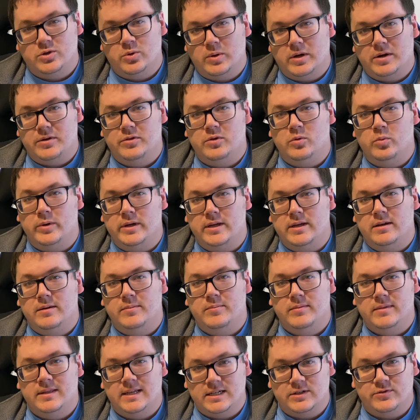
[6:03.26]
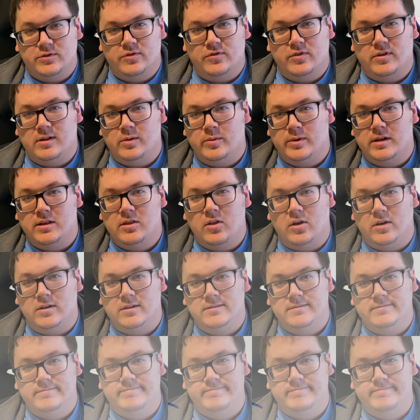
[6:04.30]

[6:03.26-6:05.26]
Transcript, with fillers: throughout the week. Thanks for following along.